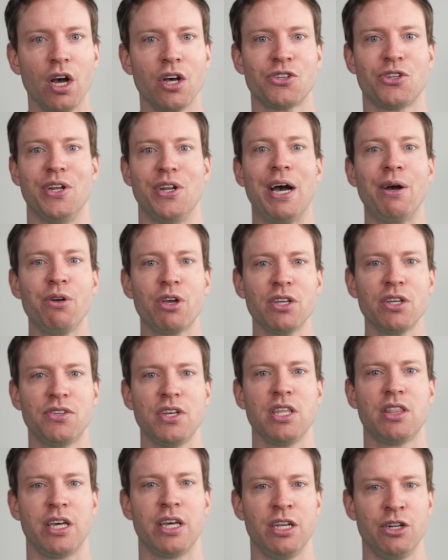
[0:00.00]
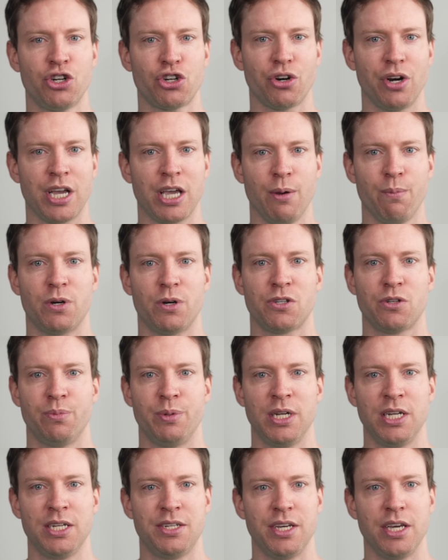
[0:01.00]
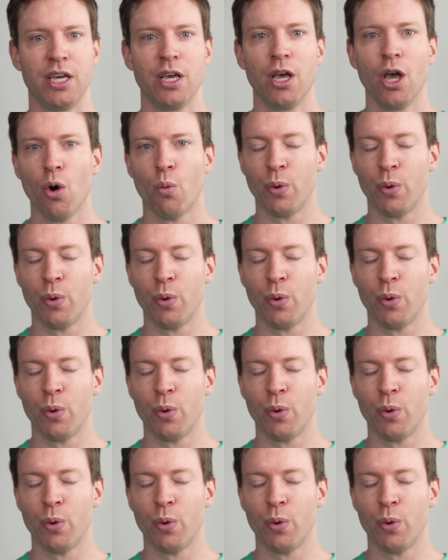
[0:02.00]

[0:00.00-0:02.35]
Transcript: So now you can see the intriguing possibility.